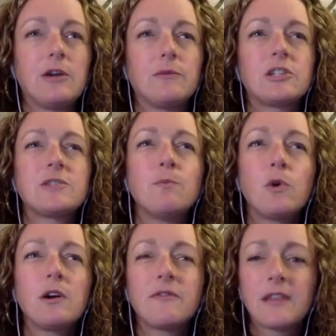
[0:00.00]
Just
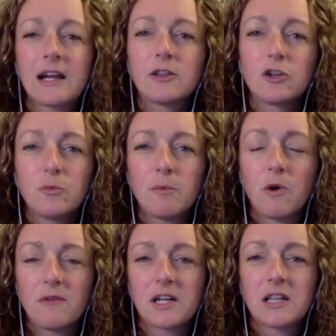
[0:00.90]
more of like a little bit
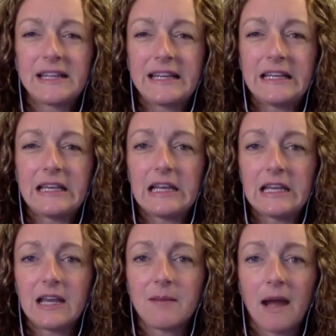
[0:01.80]
more of a clean
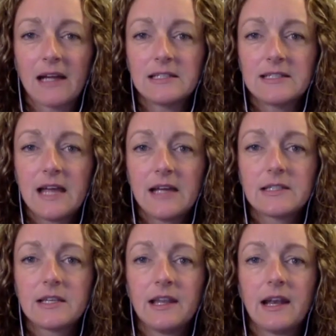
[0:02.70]
eating mindset
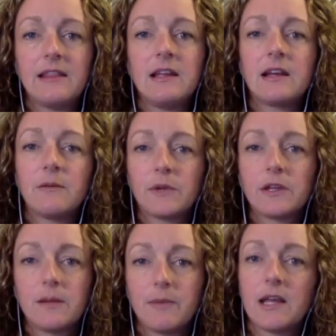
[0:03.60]
that I think can
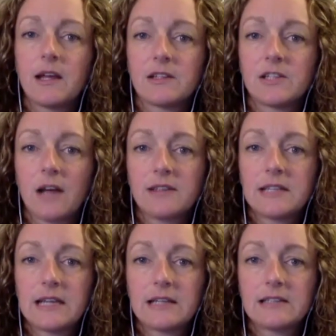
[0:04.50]
really be
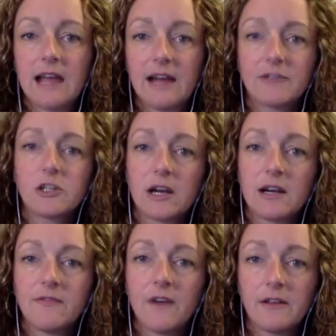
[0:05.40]
exhausting to have to try to
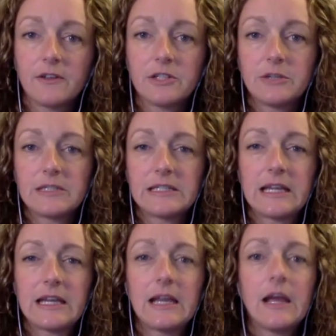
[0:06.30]
follow to a
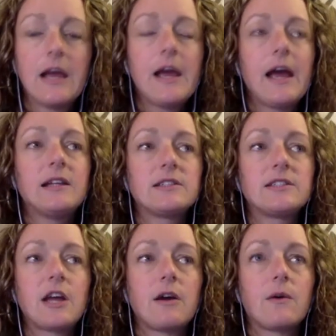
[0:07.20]
T. And
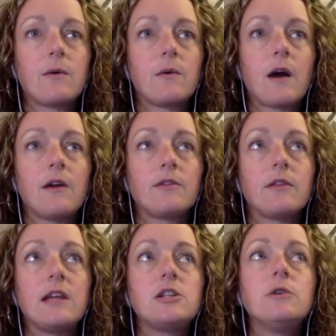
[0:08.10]
so
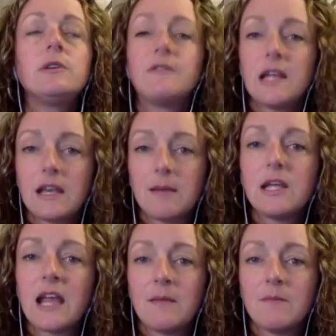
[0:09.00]
intuitive eating
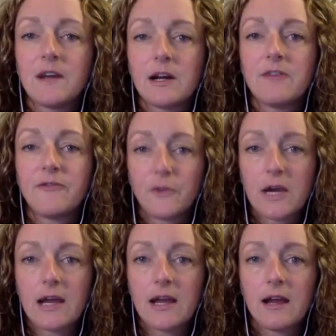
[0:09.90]
became very
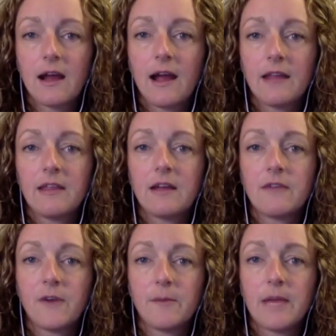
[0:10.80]
freeing, I think,
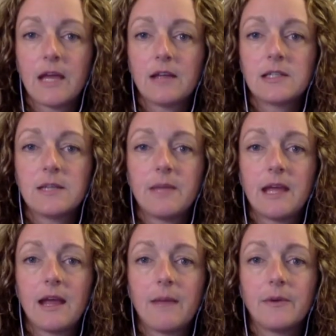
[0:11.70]
for me to
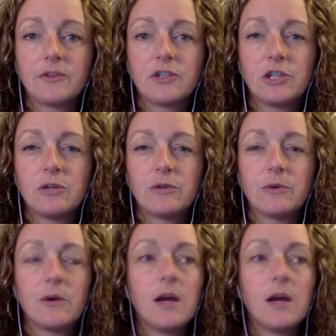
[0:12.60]
be able to